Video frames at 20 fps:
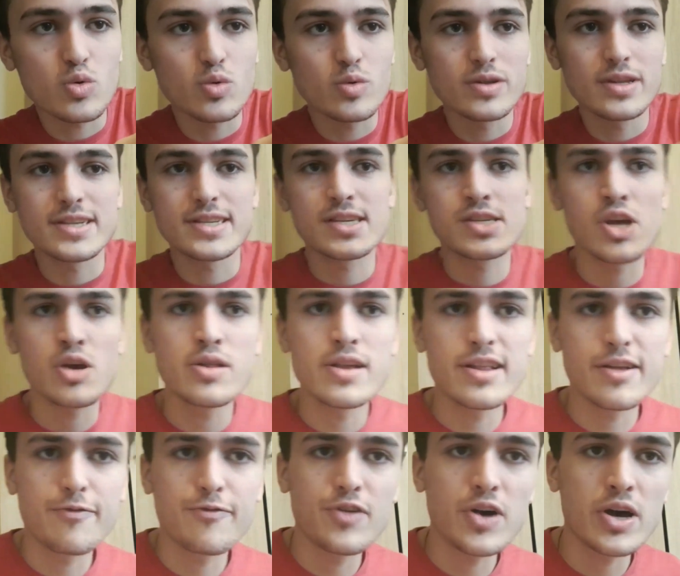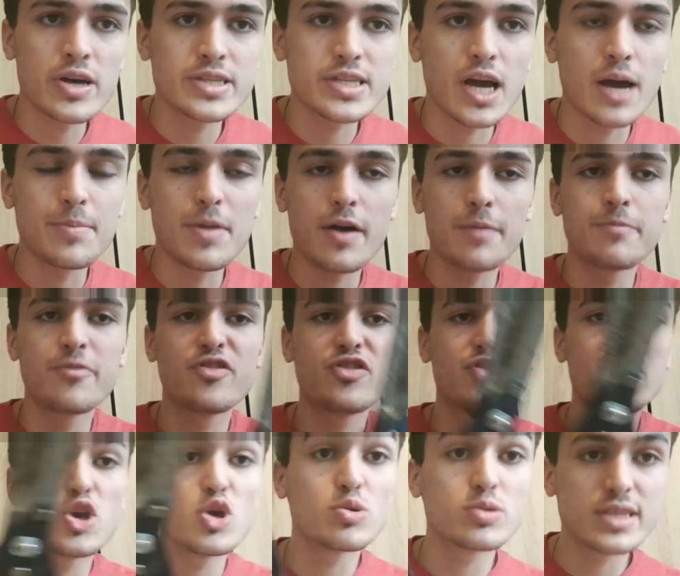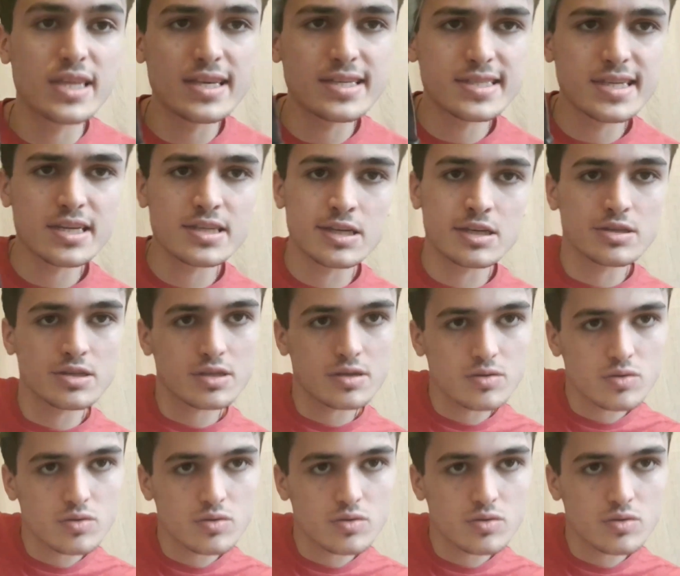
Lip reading: This is only the third time I've used these scissors.